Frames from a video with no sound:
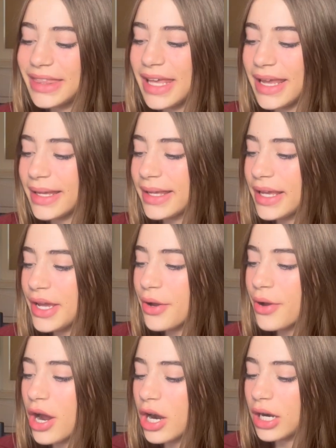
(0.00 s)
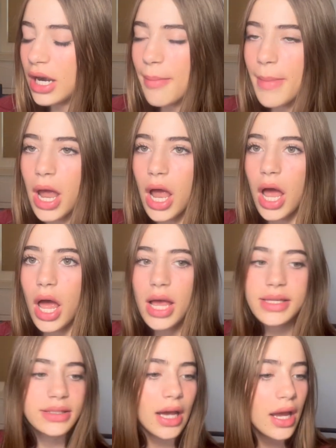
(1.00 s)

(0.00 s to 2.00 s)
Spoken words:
Thank you, RMS.